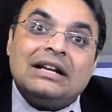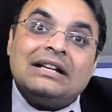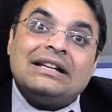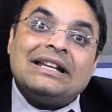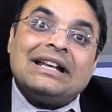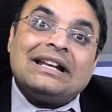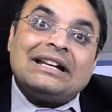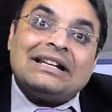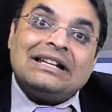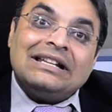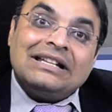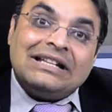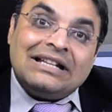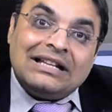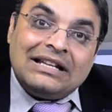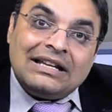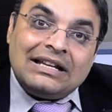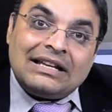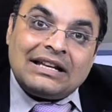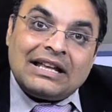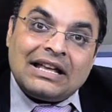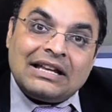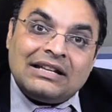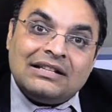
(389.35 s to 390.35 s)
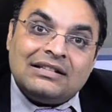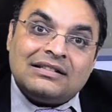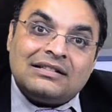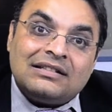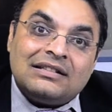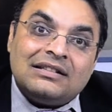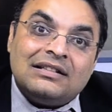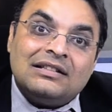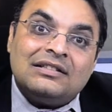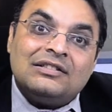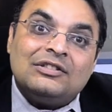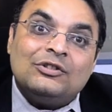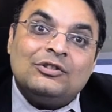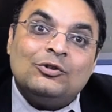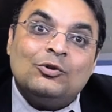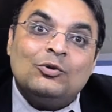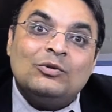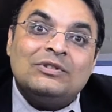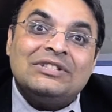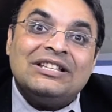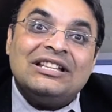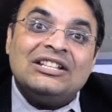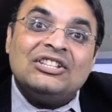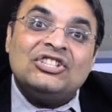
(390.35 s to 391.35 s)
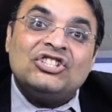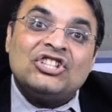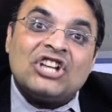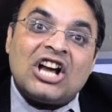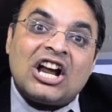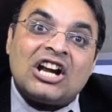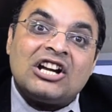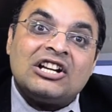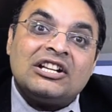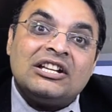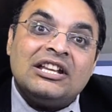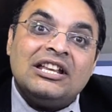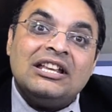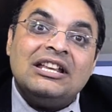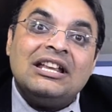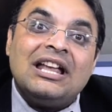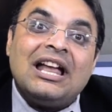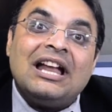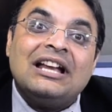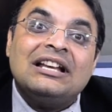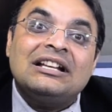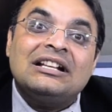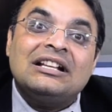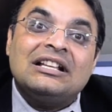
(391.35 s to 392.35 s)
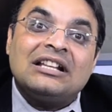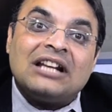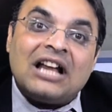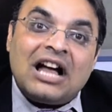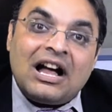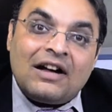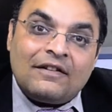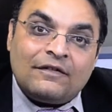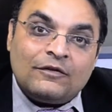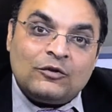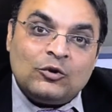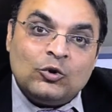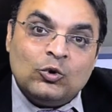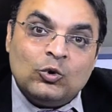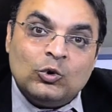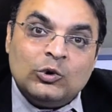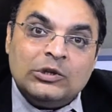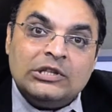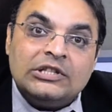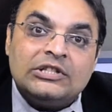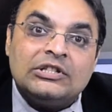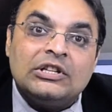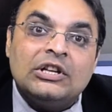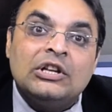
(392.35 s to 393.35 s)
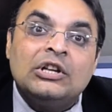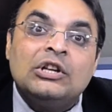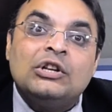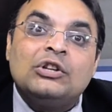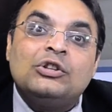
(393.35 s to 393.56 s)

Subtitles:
technical analysis using charting and graph tools,